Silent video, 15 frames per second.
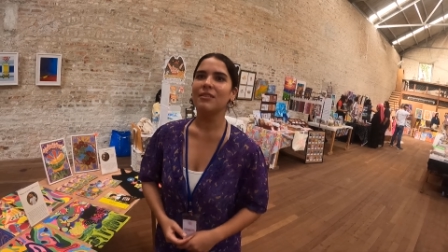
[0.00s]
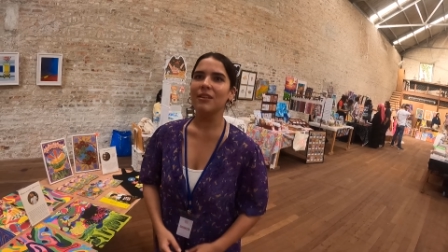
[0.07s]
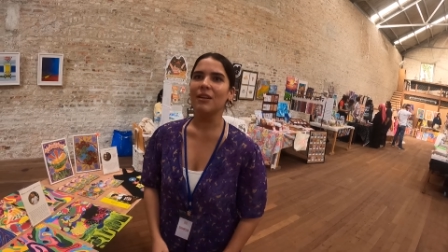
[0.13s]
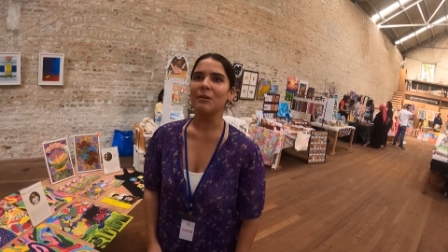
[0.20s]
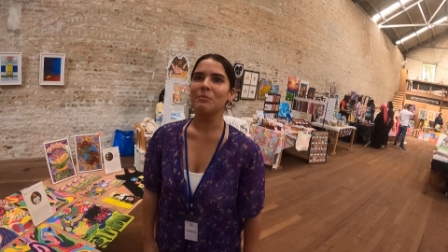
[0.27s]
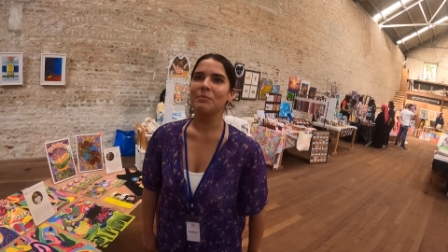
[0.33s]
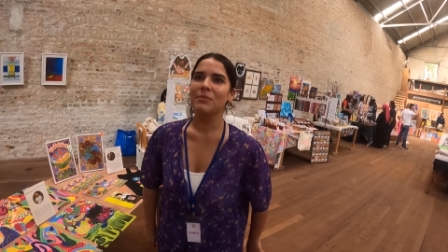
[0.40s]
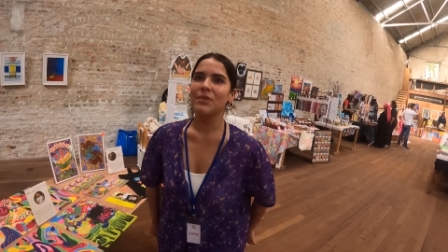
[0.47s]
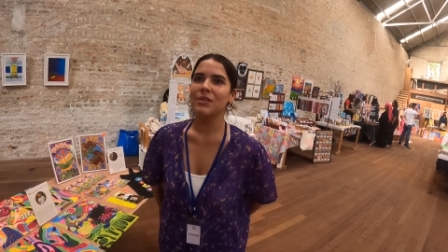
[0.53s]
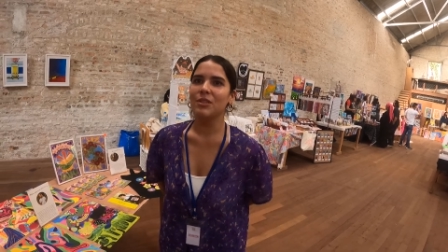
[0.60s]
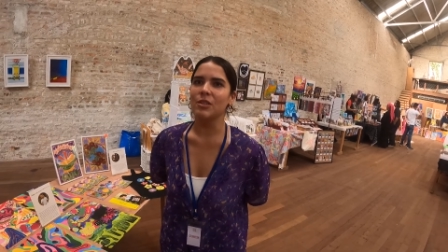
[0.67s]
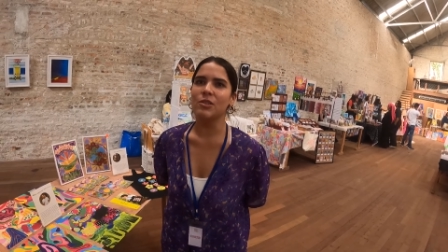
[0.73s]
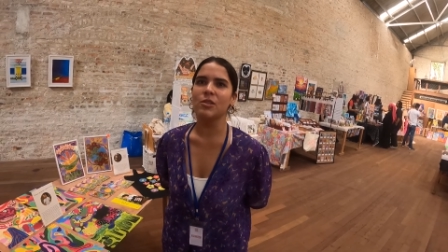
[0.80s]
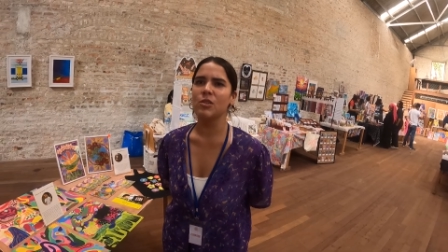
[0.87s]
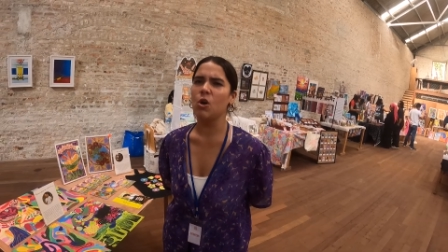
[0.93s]
Yeah,
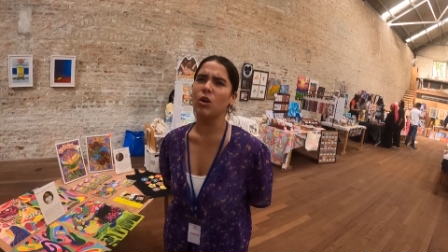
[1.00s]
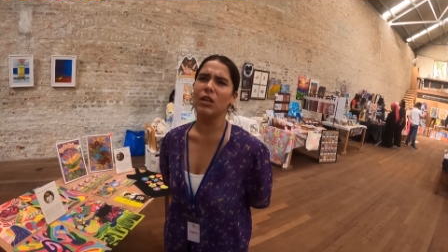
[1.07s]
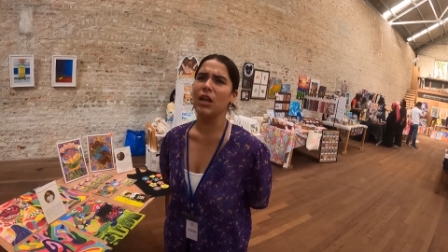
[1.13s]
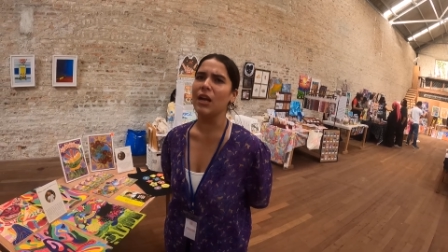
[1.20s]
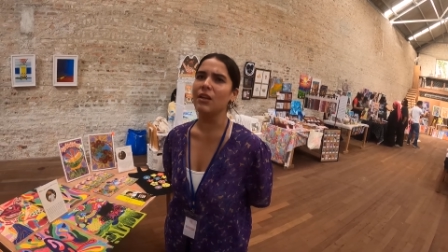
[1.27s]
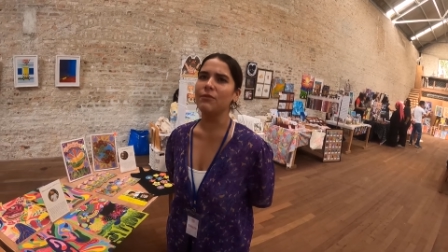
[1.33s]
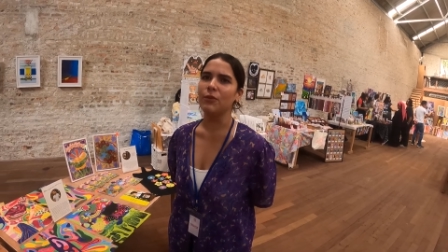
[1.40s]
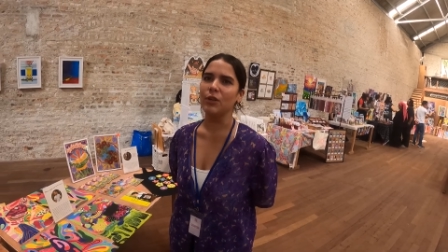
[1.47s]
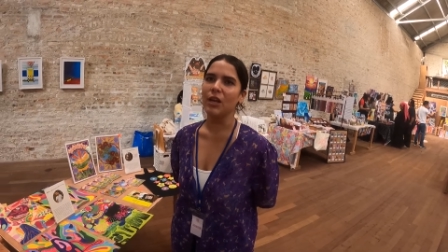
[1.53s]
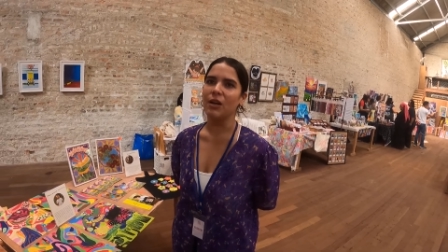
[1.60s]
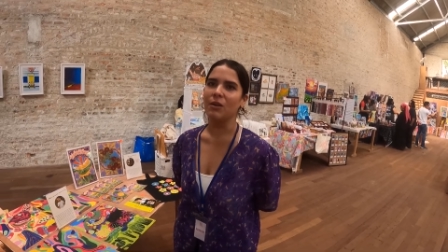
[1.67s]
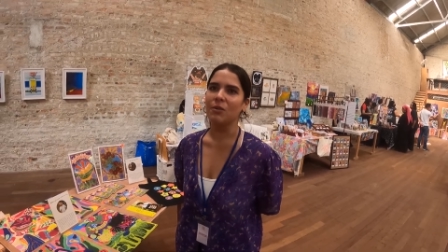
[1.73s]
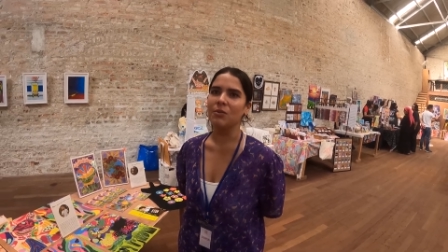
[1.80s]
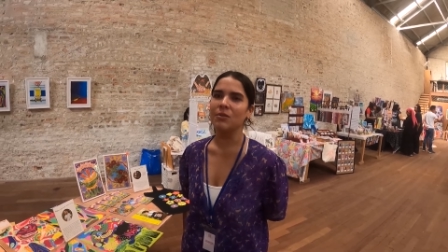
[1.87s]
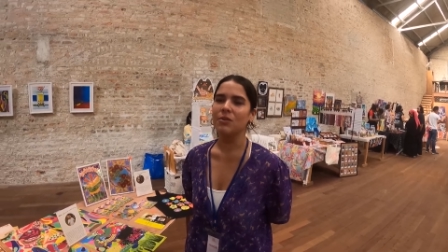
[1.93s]
just online for
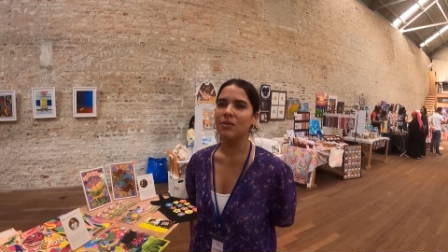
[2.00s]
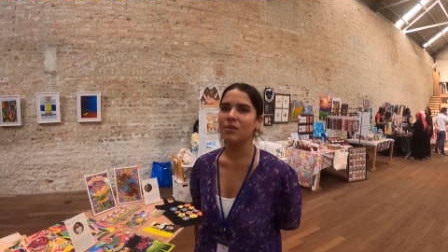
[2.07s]
now.